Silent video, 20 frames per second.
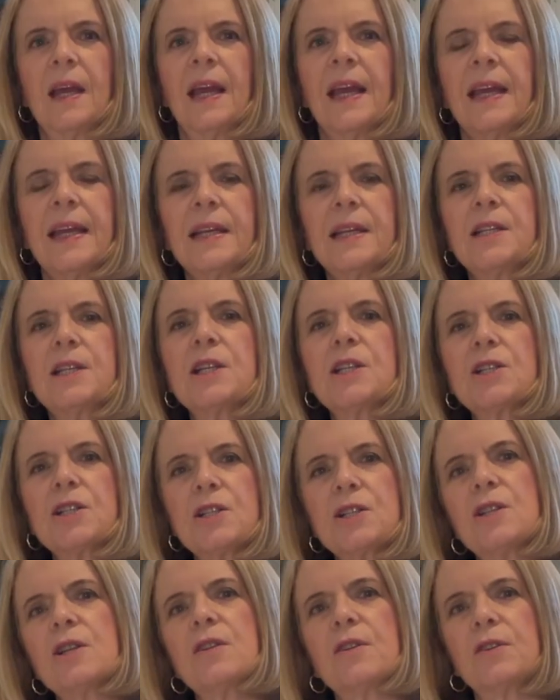In
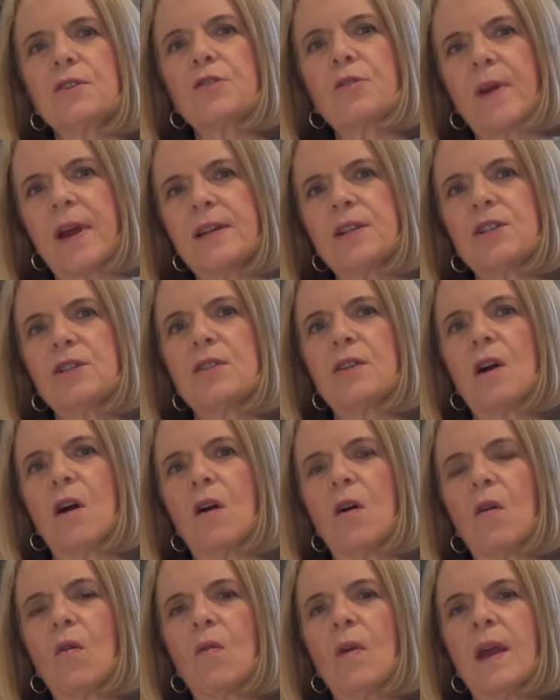addition to the trench
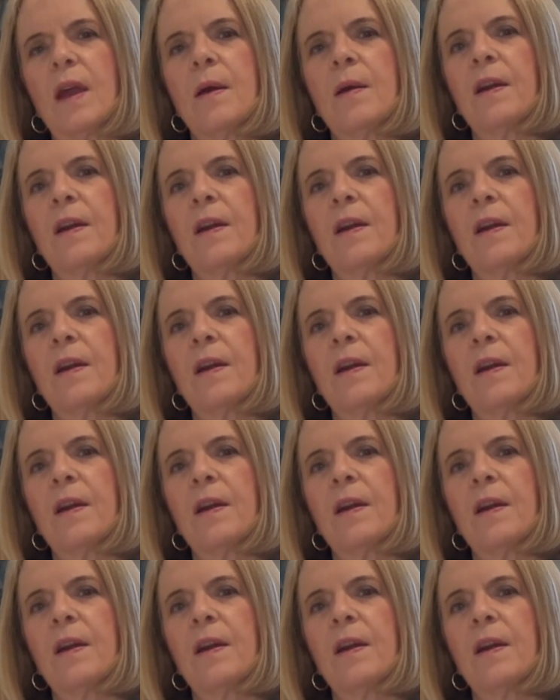though,